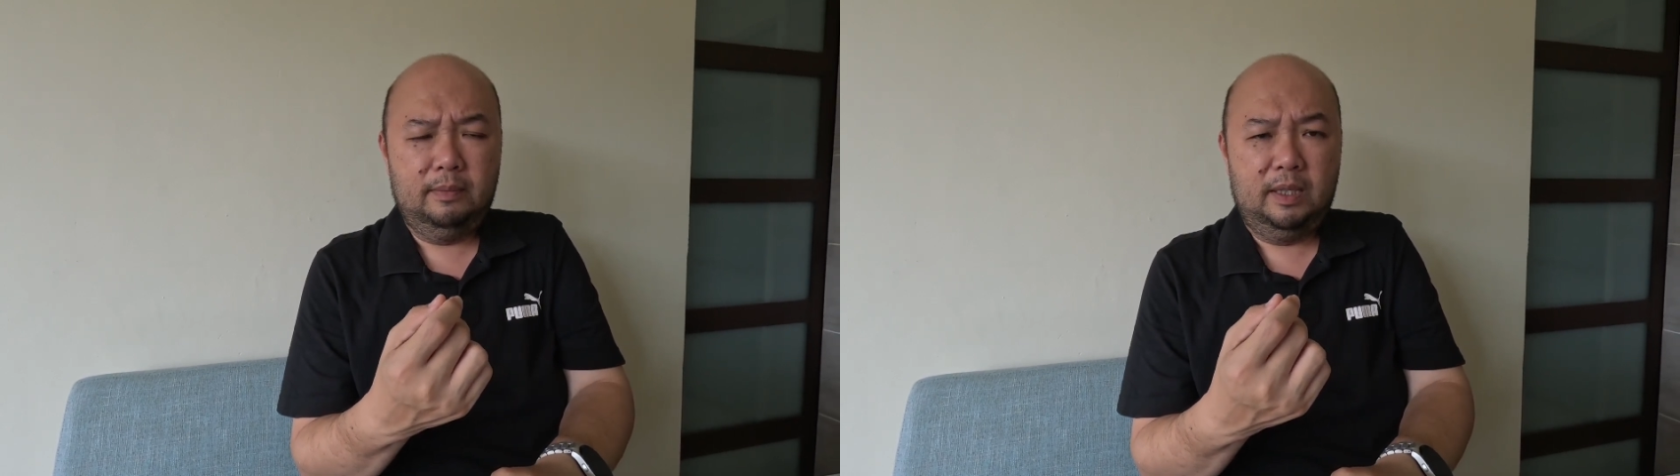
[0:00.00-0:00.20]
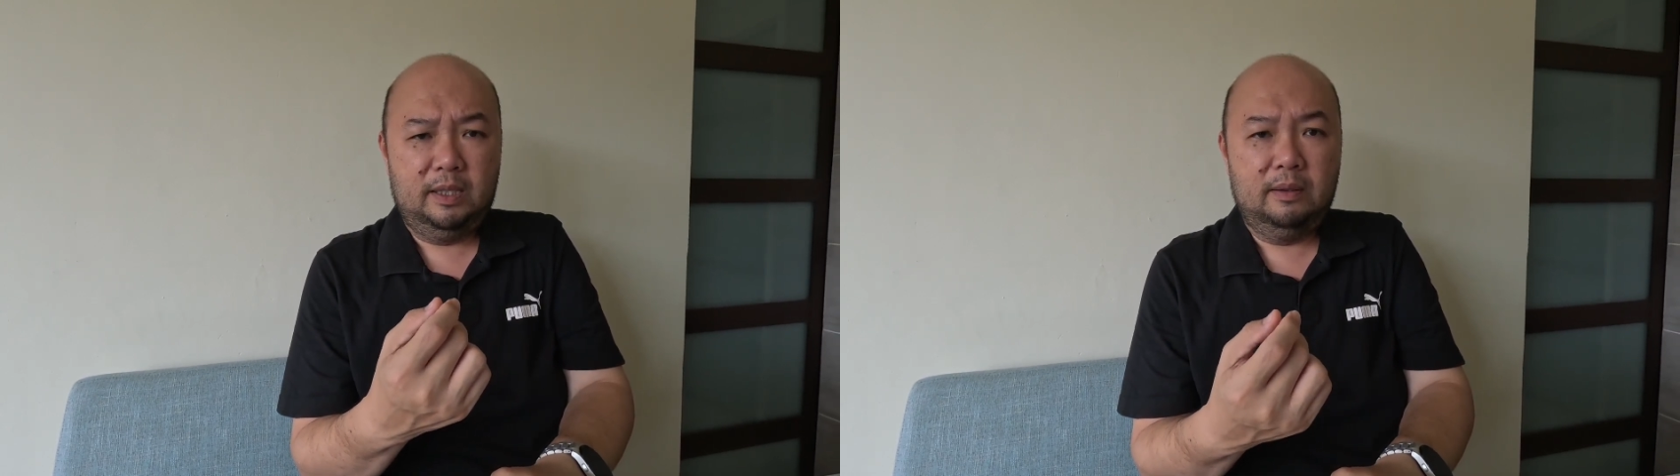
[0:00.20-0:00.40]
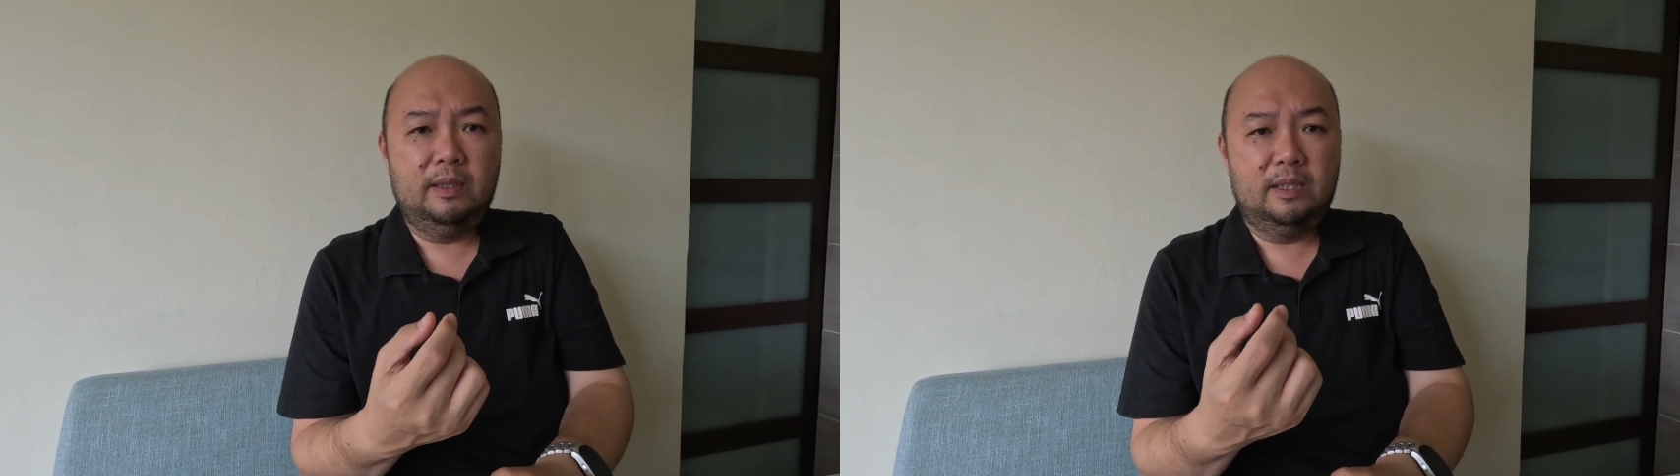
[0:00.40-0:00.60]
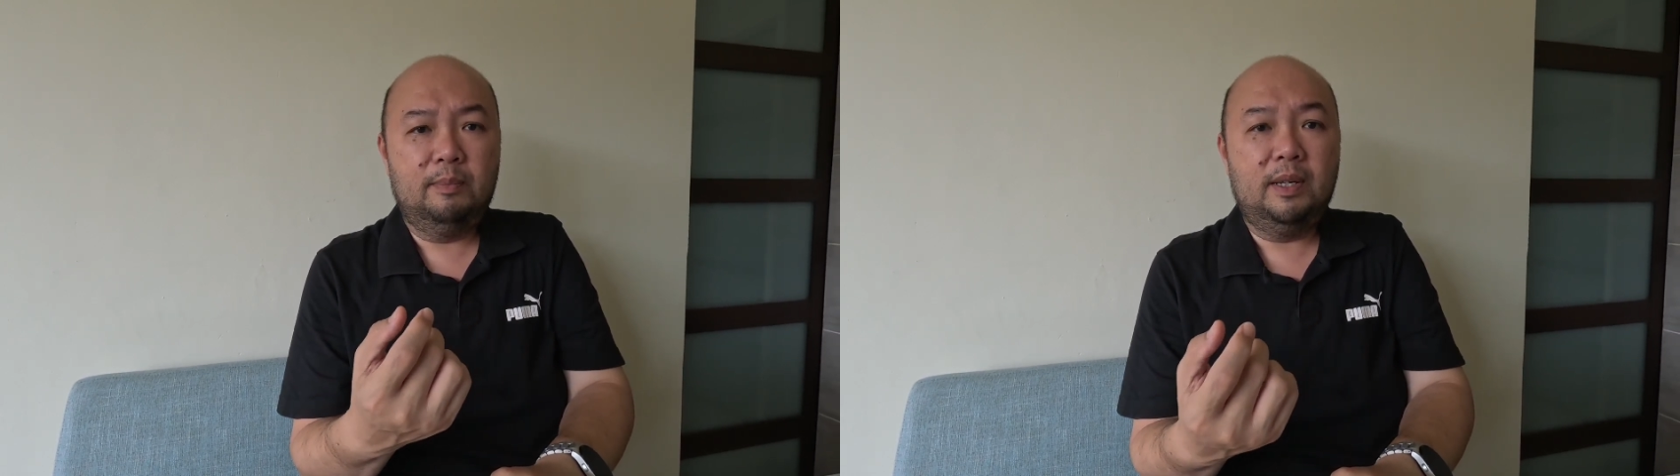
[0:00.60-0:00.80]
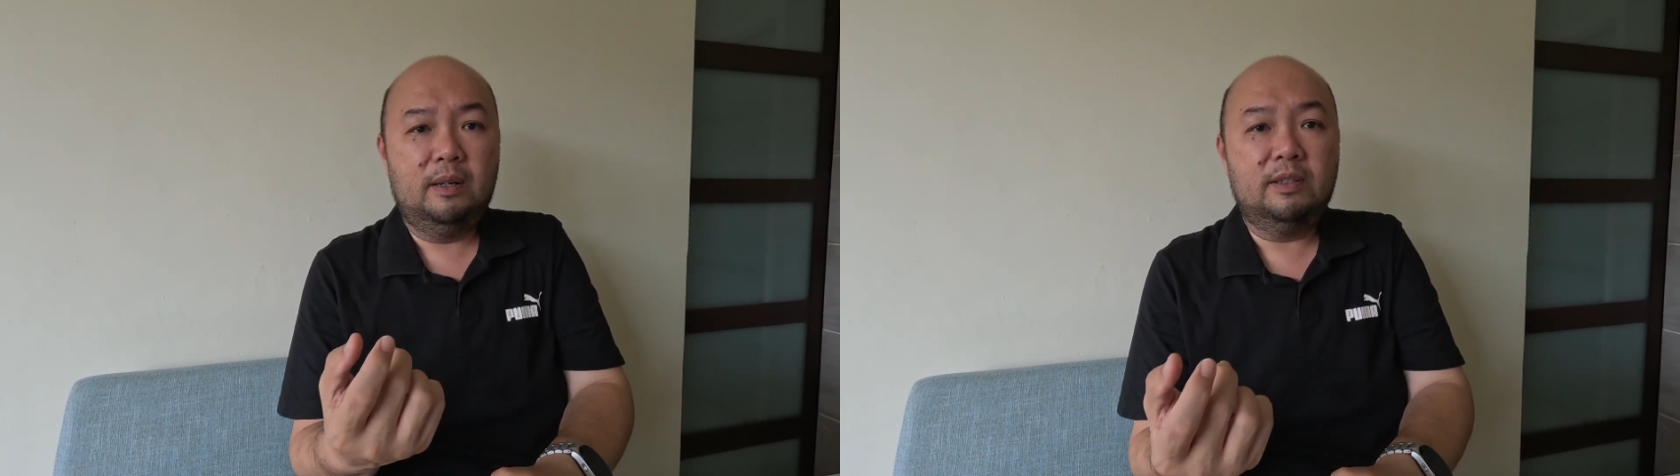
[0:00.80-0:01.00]
it's
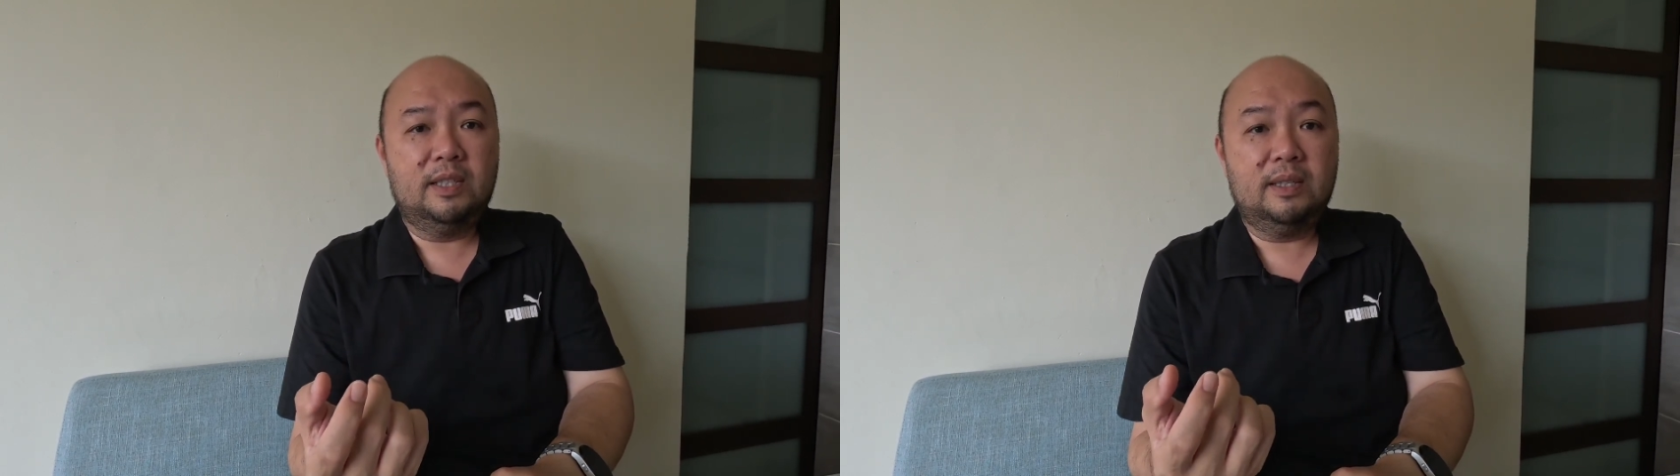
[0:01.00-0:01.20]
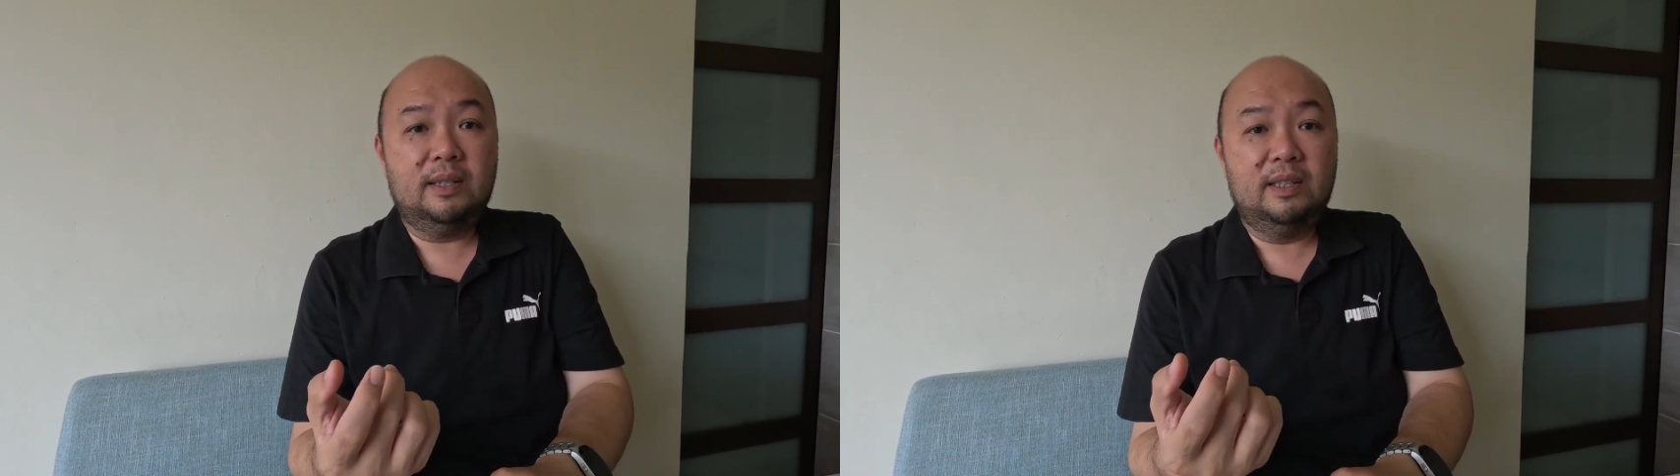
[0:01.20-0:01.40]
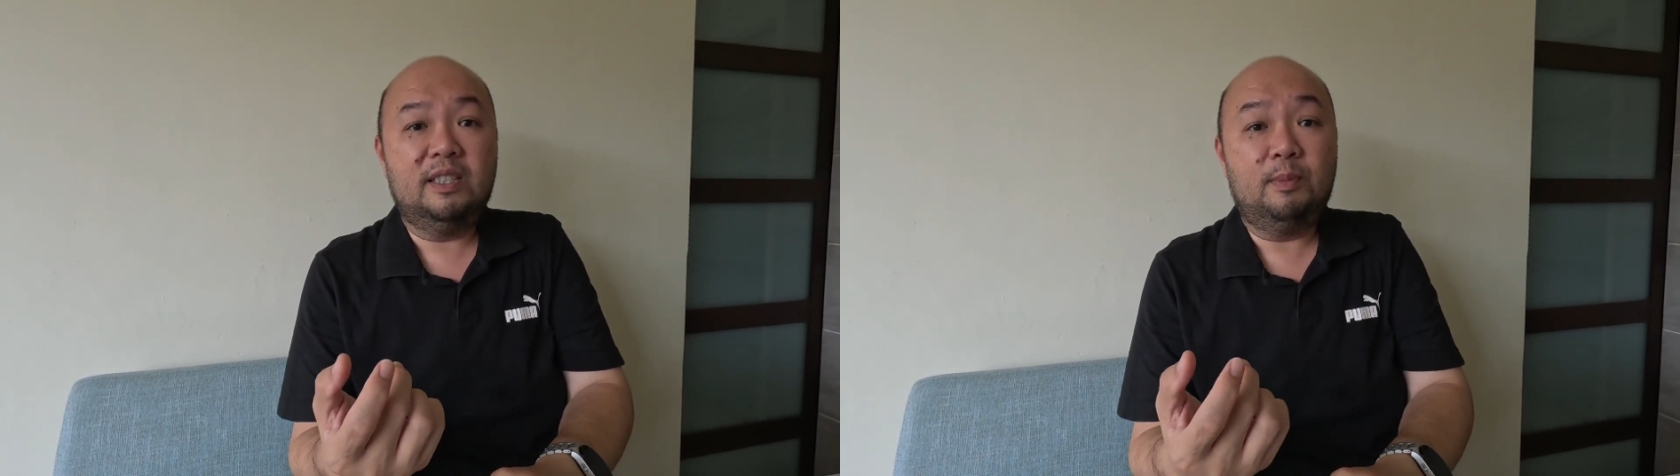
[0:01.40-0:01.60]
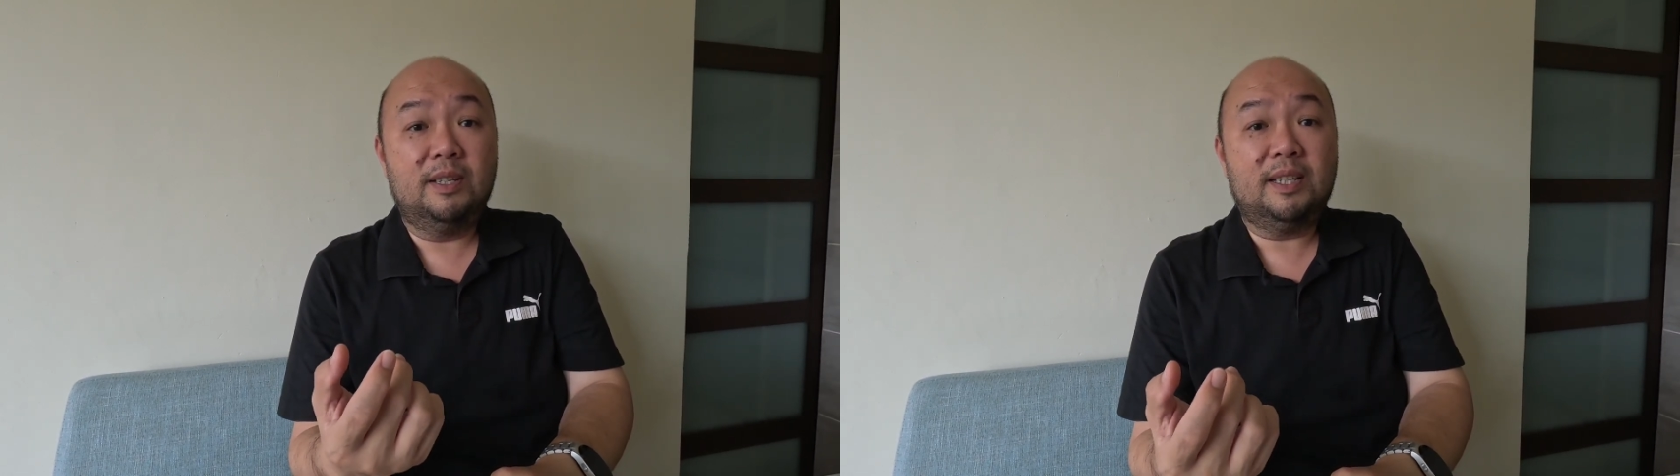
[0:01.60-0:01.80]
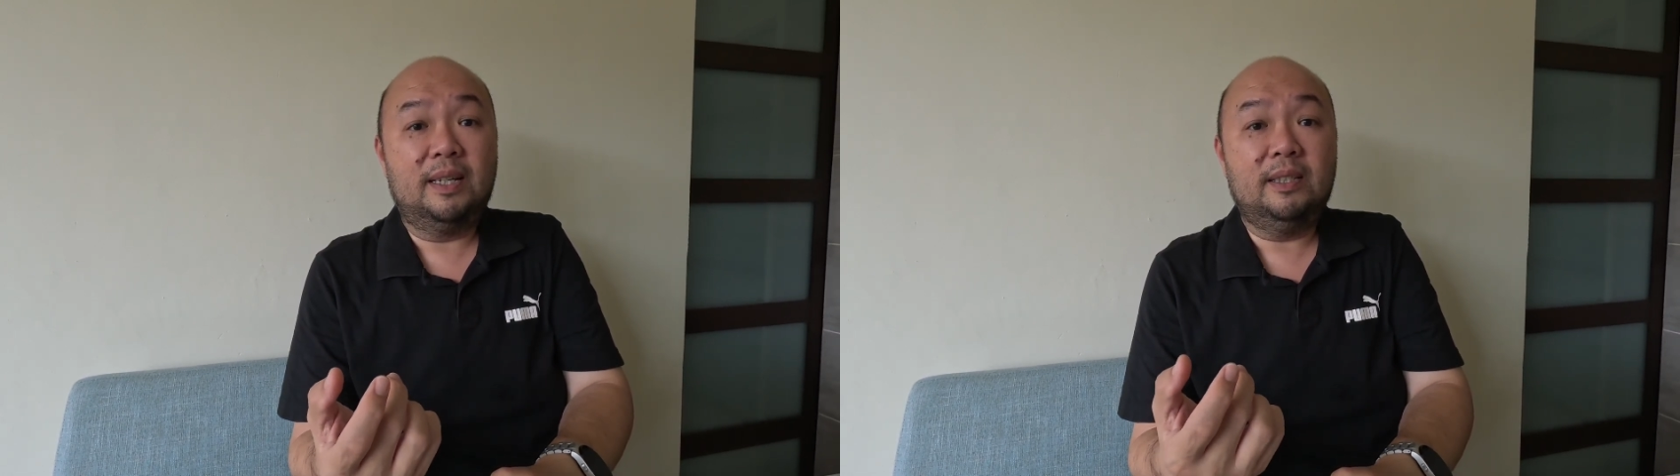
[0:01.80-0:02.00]
a bit of
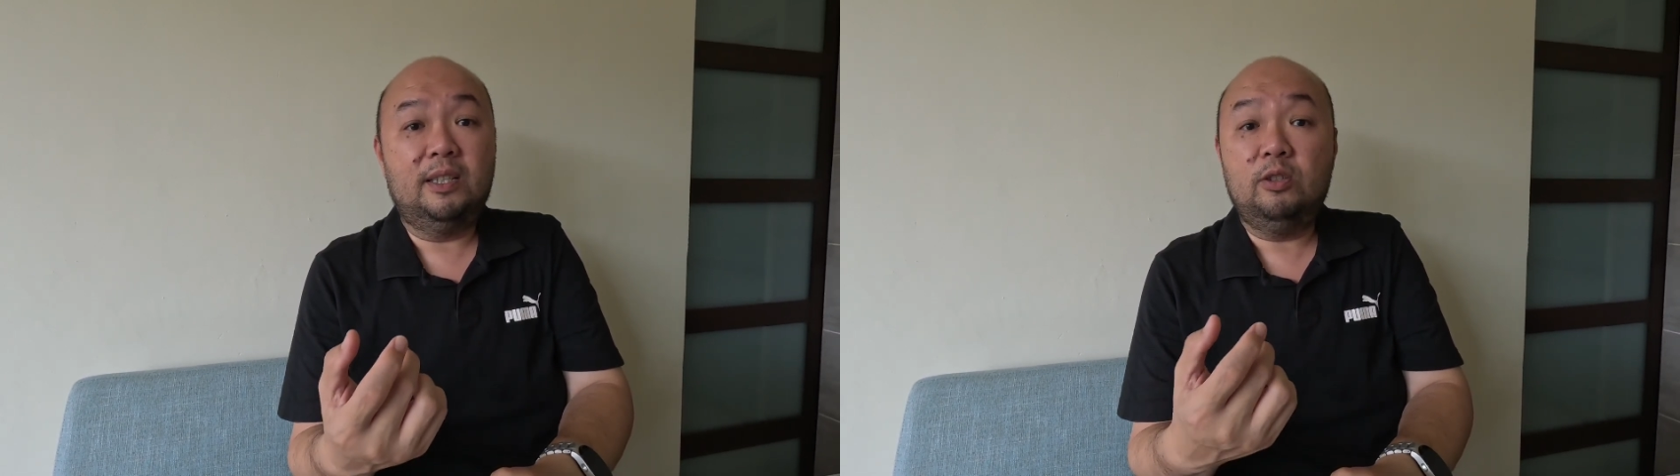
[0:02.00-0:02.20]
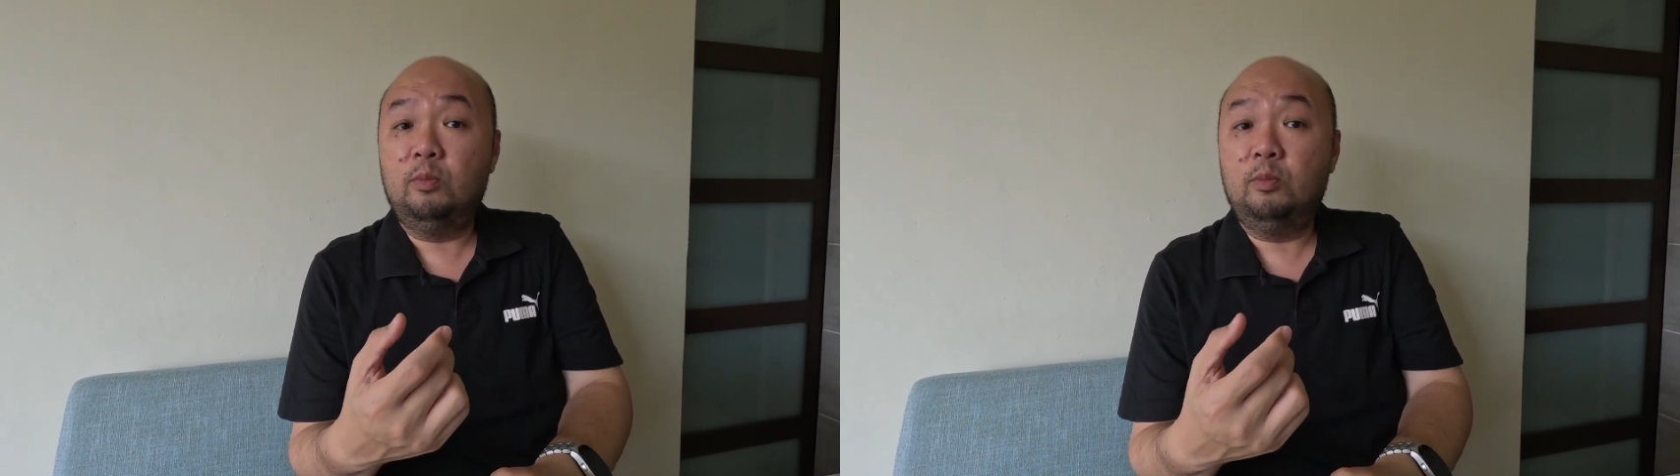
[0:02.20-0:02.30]
scarcity.